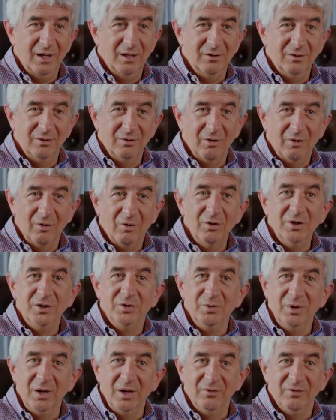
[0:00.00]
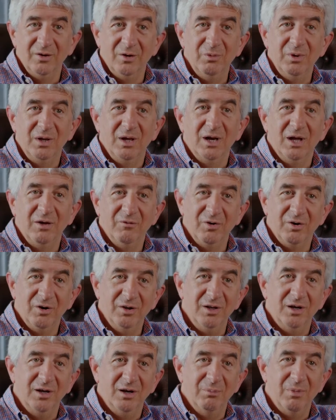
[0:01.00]
and only together we can have a
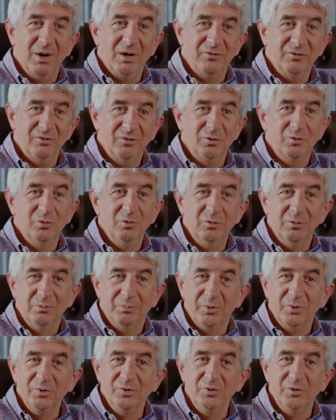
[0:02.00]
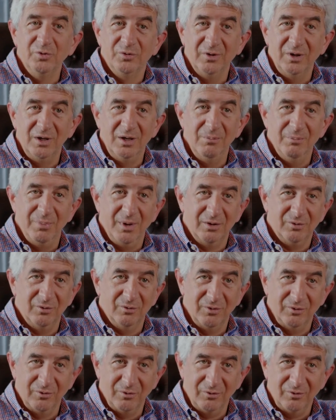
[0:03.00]
critical mass to produce an impact on the